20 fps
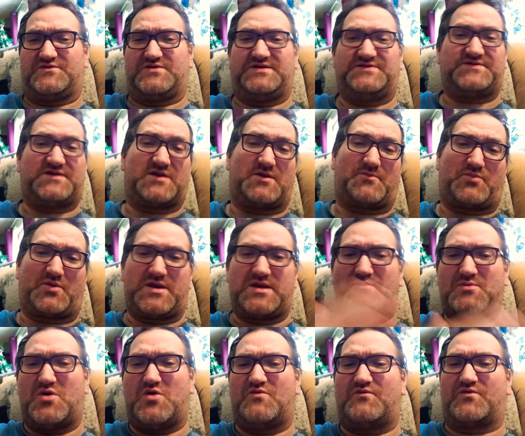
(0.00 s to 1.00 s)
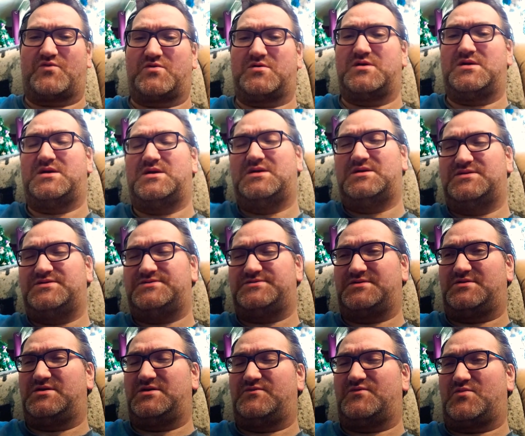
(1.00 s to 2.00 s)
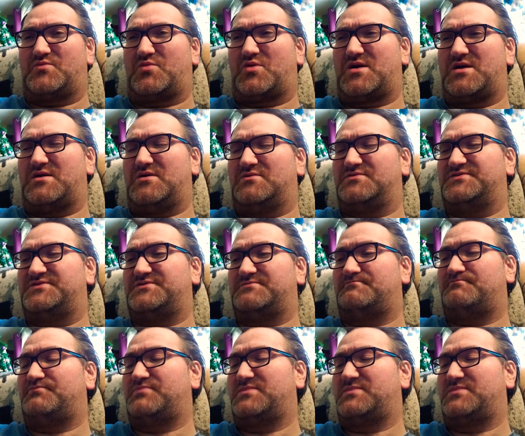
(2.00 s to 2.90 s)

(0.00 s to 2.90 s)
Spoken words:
He's going to bring him over to the Cleveland Browns.